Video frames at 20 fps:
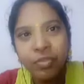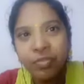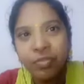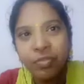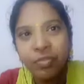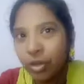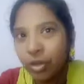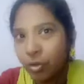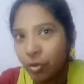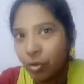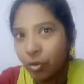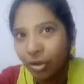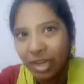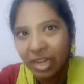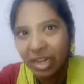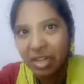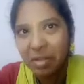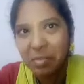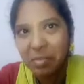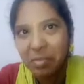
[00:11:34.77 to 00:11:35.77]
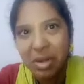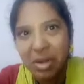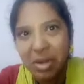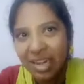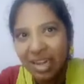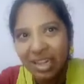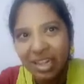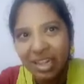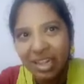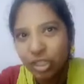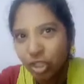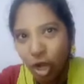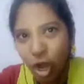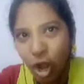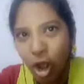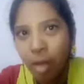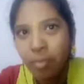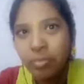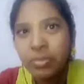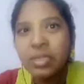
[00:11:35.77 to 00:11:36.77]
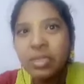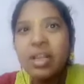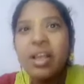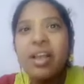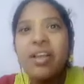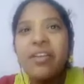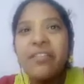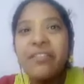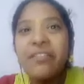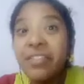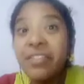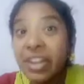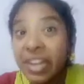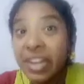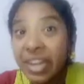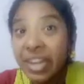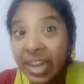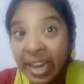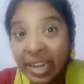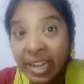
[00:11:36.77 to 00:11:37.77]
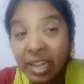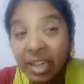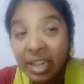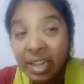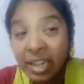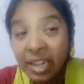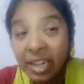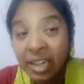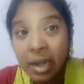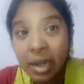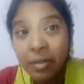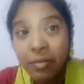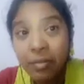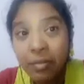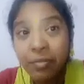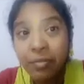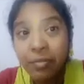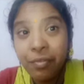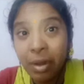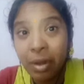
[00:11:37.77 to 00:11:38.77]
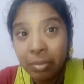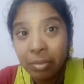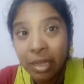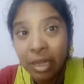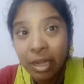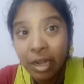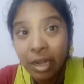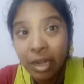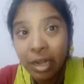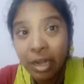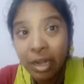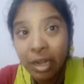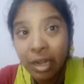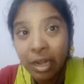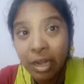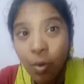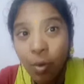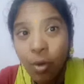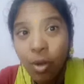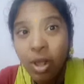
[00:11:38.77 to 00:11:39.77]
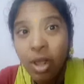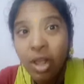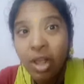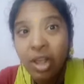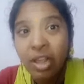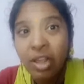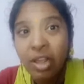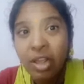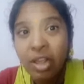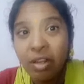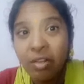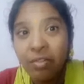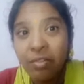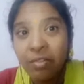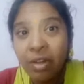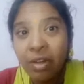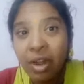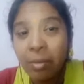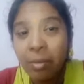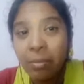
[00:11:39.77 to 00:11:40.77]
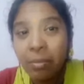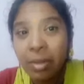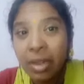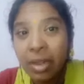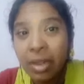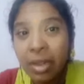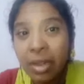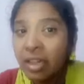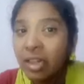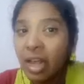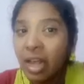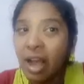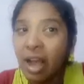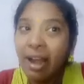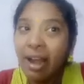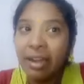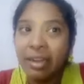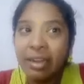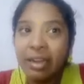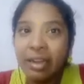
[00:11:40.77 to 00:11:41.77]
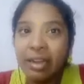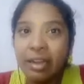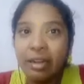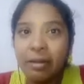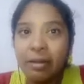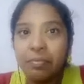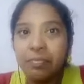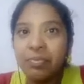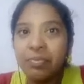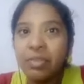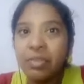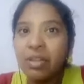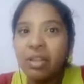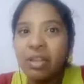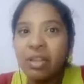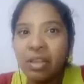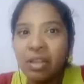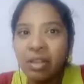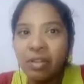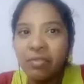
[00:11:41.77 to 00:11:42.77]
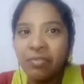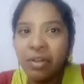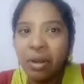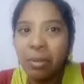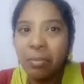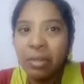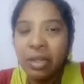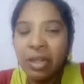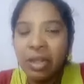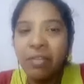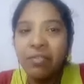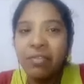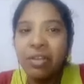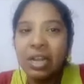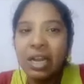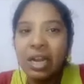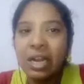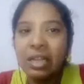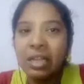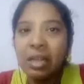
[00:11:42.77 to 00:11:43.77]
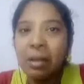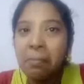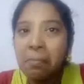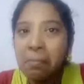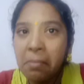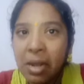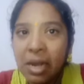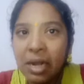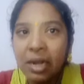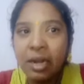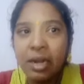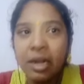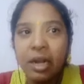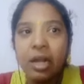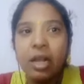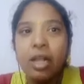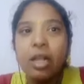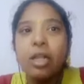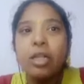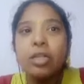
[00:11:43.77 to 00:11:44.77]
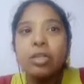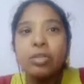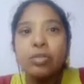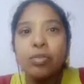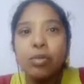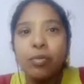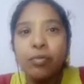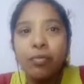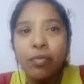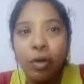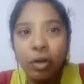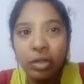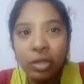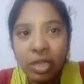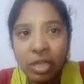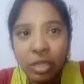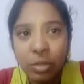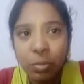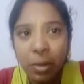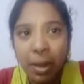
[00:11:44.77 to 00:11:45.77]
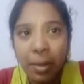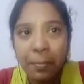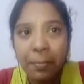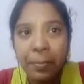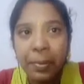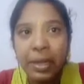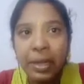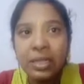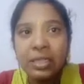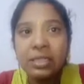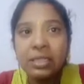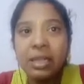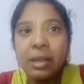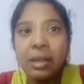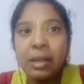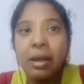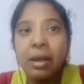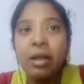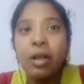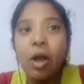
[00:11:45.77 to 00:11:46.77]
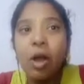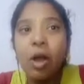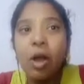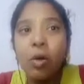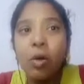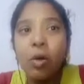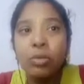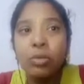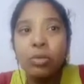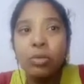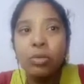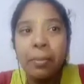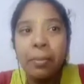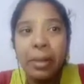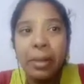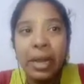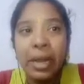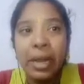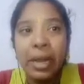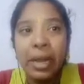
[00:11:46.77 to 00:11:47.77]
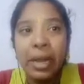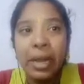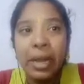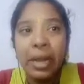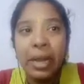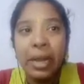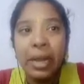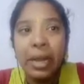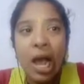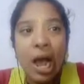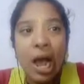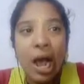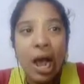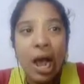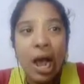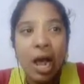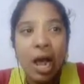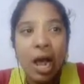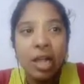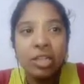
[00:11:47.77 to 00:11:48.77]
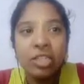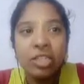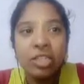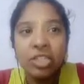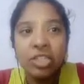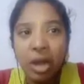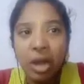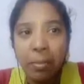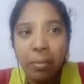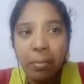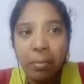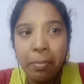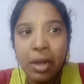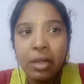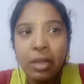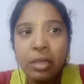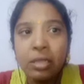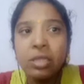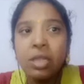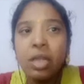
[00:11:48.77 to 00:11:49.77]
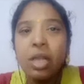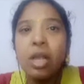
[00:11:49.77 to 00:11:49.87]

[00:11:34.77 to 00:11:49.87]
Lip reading: We don't get the milk in the shops. We get the milk from the cow. From here, the udder. From here, we get the milk. So, for this purpose, the cows are maintained in the large numbers